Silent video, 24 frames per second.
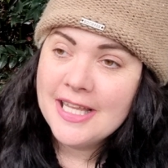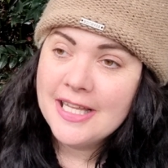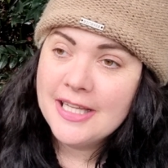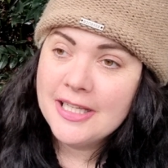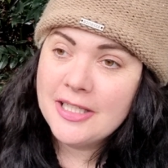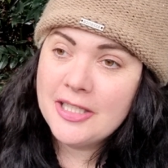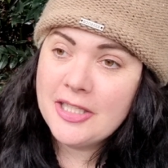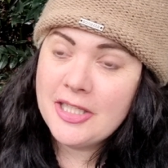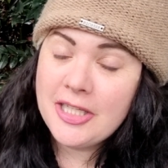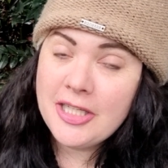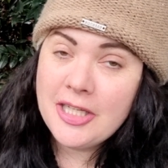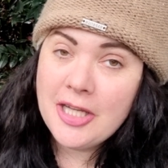
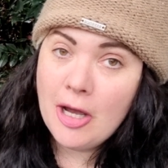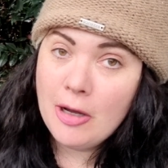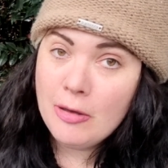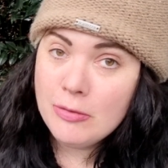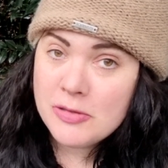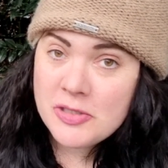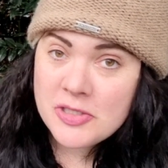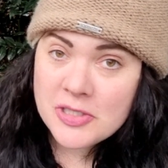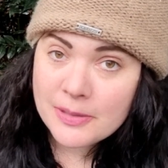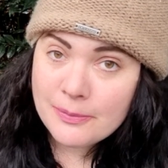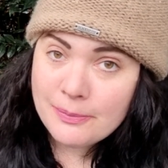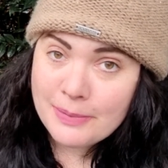
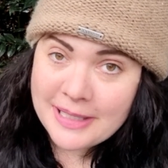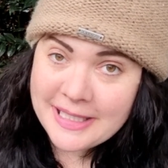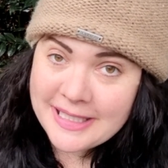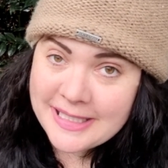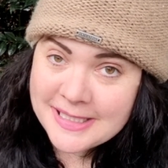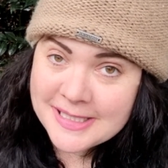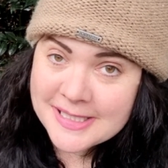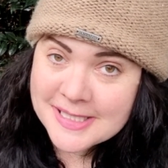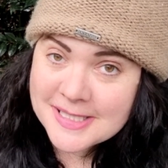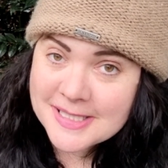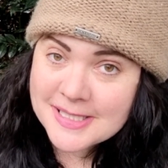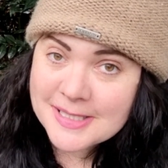Chioggia
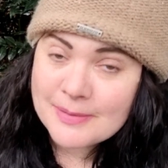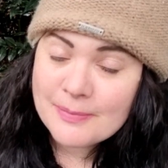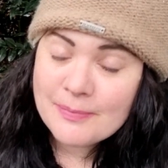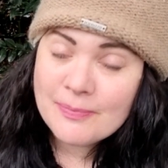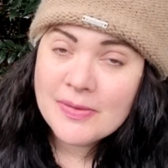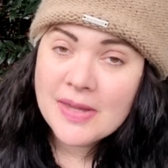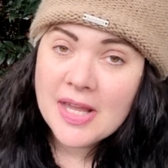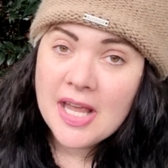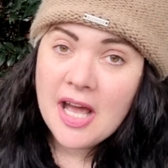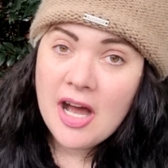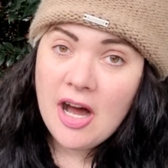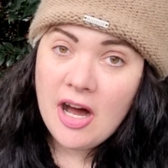beets.
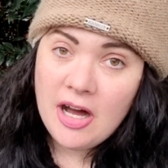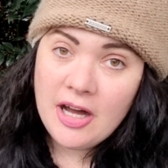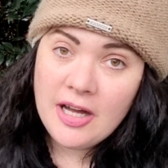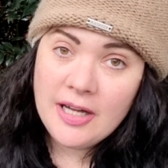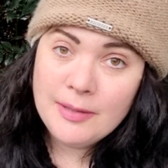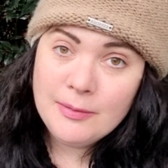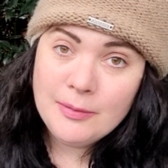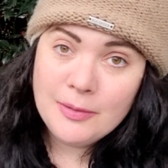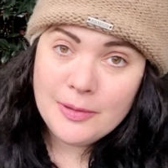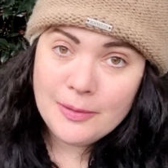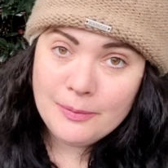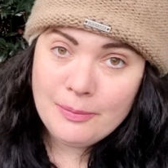I
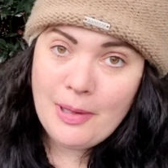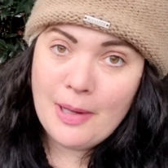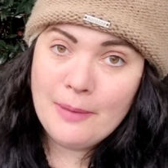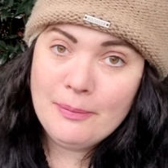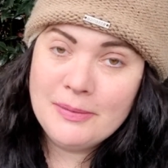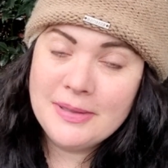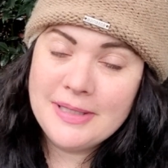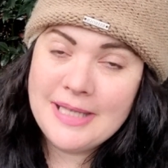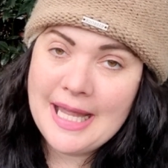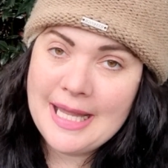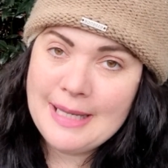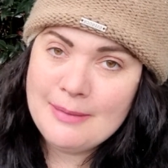will pop
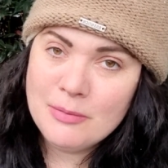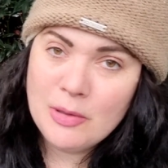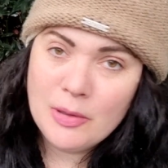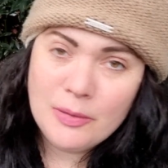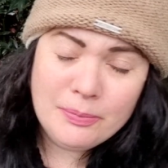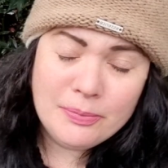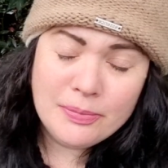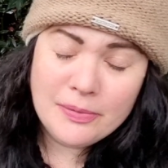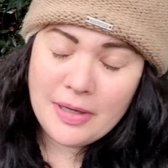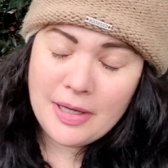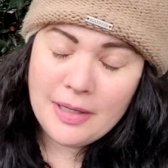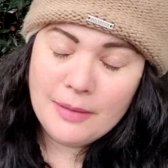the name
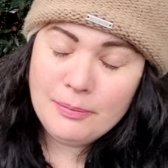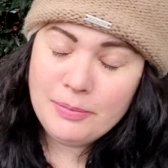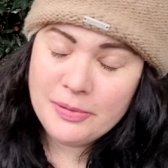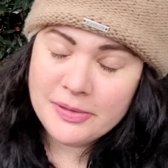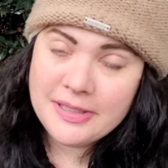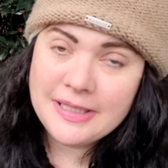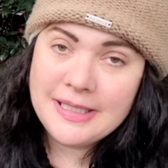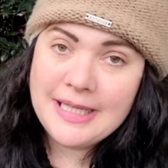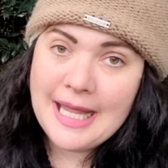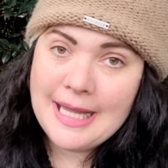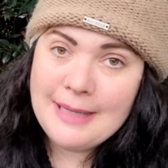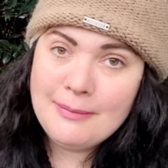up. I'll put
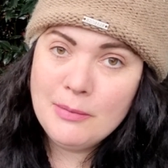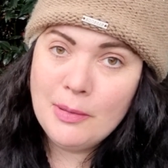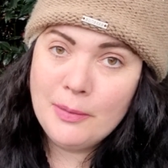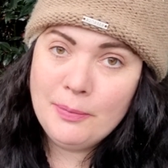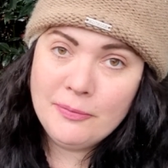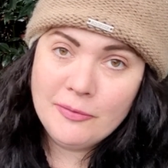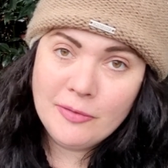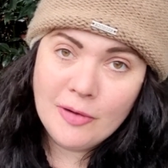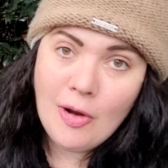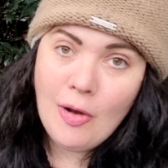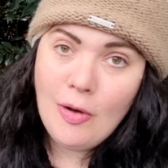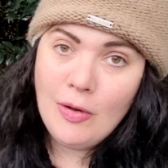the name up
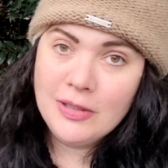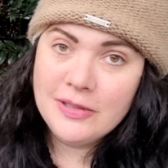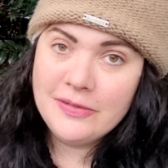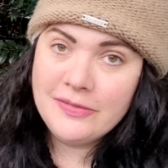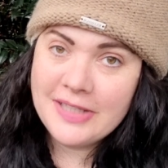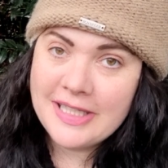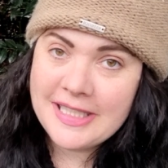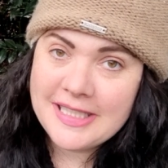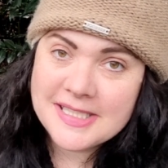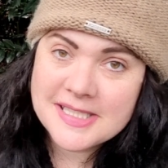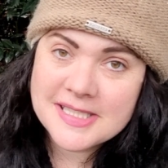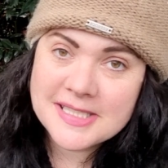for all of
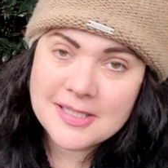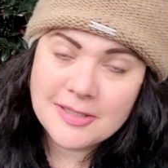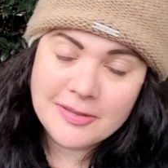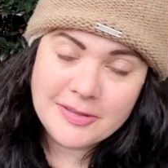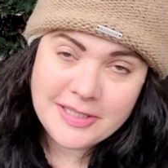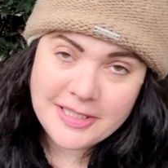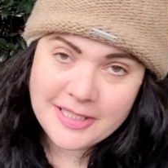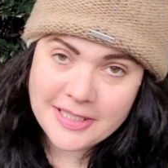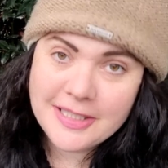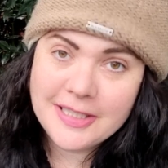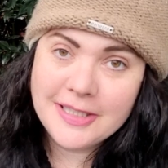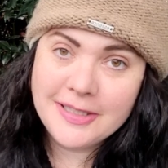these so
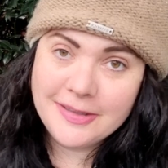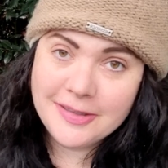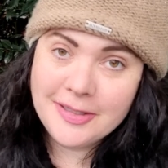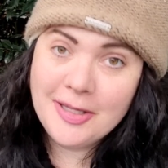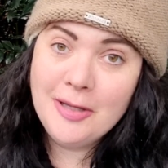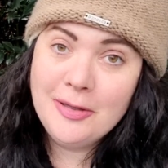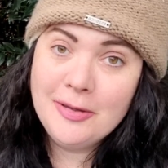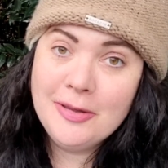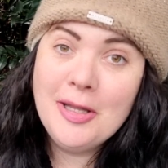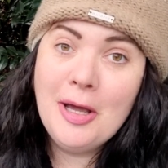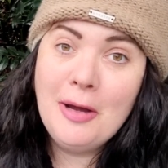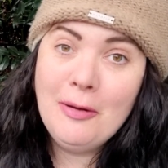you can
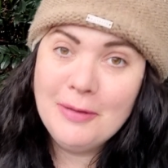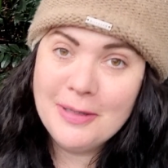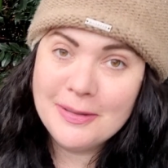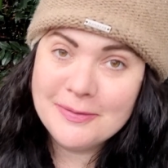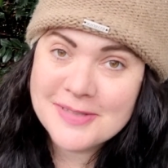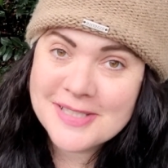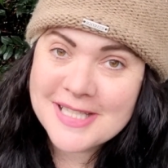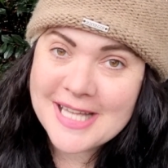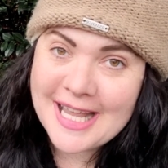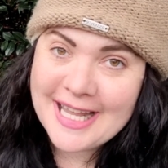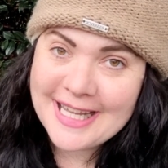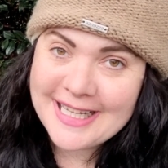know what I'm
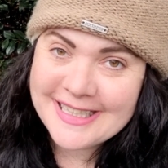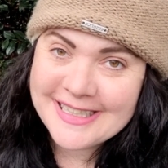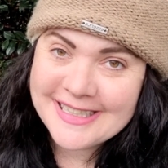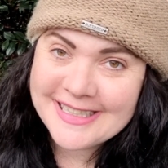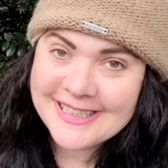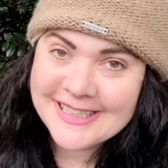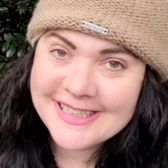saying.